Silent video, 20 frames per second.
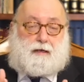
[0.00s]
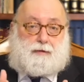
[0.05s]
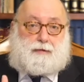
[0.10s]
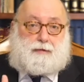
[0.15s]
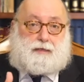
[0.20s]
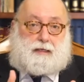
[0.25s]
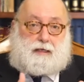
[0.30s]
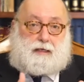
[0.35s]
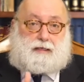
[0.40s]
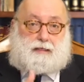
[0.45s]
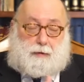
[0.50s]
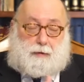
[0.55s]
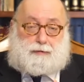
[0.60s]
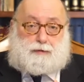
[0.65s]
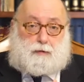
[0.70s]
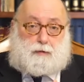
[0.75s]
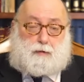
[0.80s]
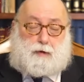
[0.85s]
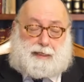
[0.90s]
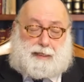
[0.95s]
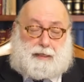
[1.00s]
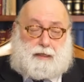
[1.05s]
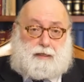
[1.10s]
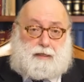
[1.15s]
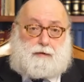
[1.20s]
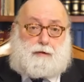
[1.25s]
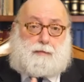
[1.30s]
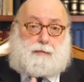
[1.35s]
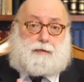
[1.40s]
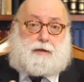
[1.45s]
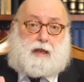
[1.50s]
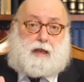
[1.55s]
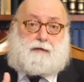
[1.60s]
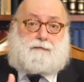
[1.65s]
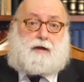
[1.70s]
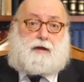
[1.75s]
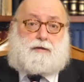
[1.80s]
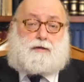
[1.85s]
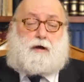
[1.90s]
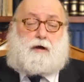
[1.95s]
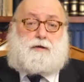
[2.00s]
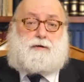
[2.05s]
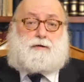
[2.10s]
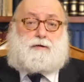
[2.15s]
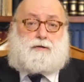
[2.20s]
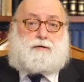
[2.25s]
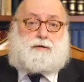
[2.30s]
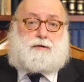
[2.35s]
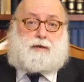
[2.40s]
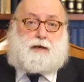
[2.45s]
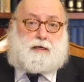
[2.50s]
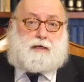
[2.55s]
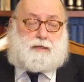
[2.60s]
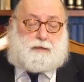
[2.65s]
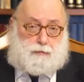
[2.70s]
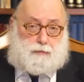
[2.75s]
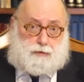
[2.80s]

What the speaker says: But then subsequently, the Rebbe gave out the other Kuntresim,